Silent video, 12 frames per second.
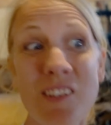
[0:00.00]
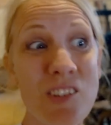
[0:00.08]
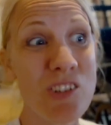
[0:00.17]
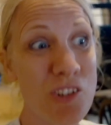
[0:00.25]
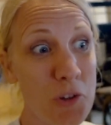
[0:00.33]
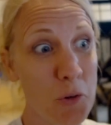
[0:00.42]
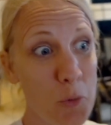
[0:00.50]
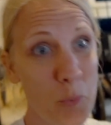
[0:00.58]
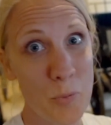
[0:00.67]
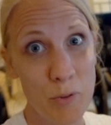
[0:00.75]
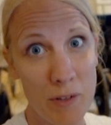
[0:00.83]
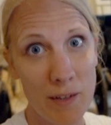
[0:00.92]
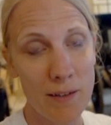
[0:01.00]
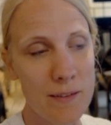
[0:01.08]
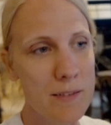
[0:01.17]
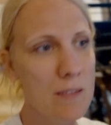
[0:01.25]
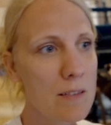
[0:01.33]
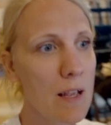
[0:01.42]
so pretty.
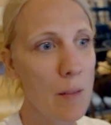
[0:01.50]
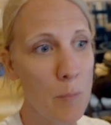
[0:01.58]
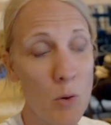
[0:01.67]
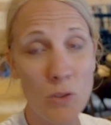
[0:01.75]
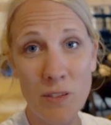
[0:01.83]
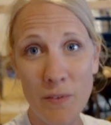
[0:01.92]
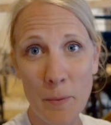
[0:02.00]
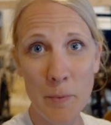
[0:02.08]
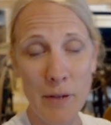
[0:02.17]
Most of them